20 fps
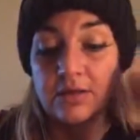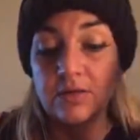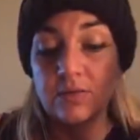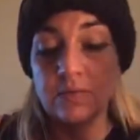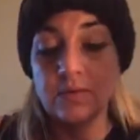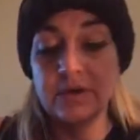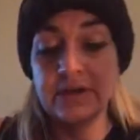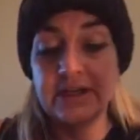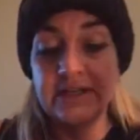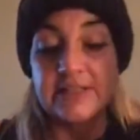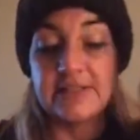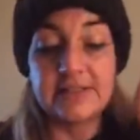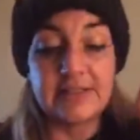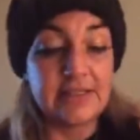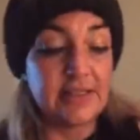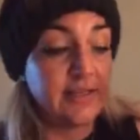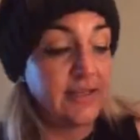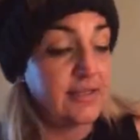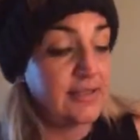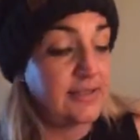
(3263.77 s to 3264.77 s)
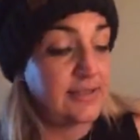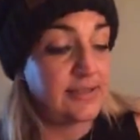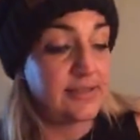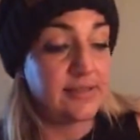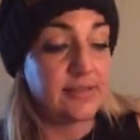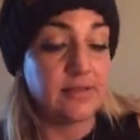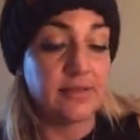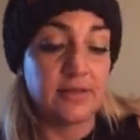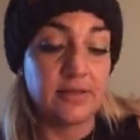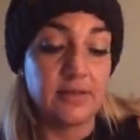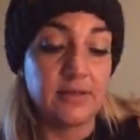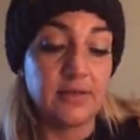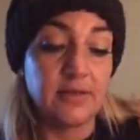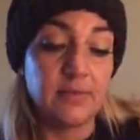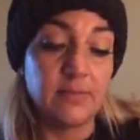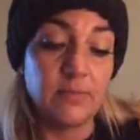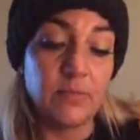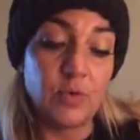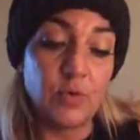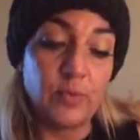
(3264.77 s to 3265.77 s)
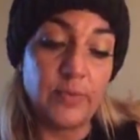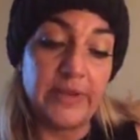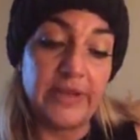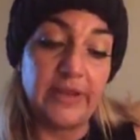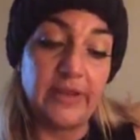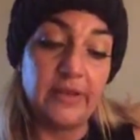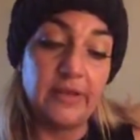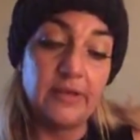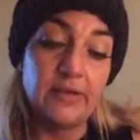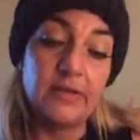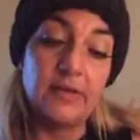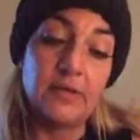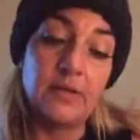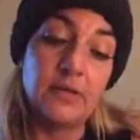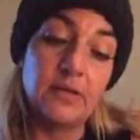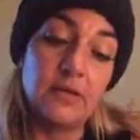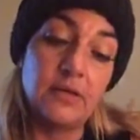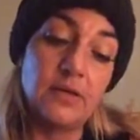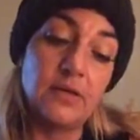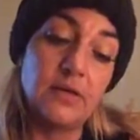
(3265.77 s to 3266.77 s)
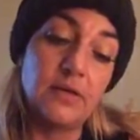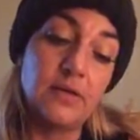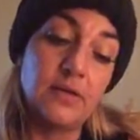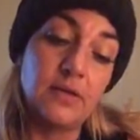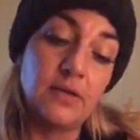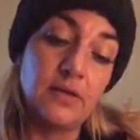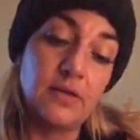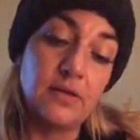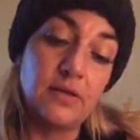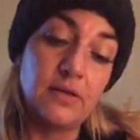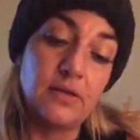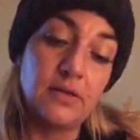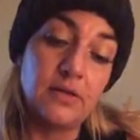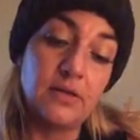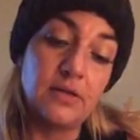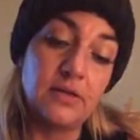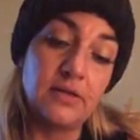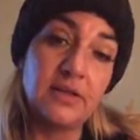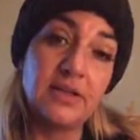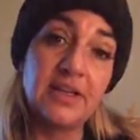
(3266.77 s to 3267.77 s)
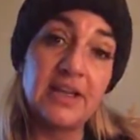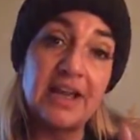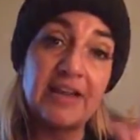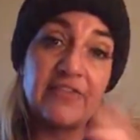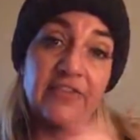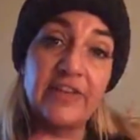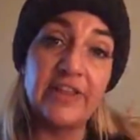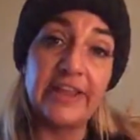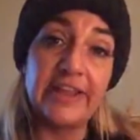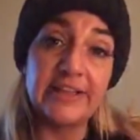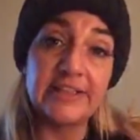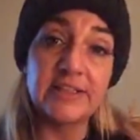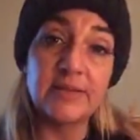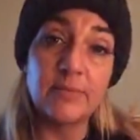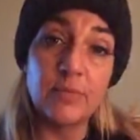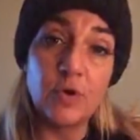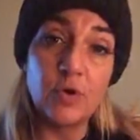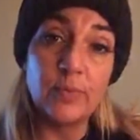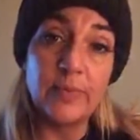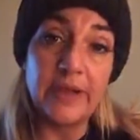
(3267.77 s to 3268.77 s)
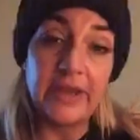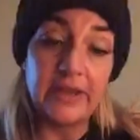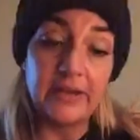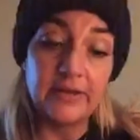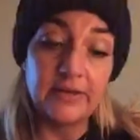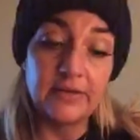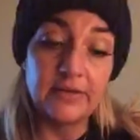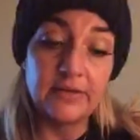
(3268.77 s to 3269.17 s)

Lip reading: What is this moment? I feel like it's a moment.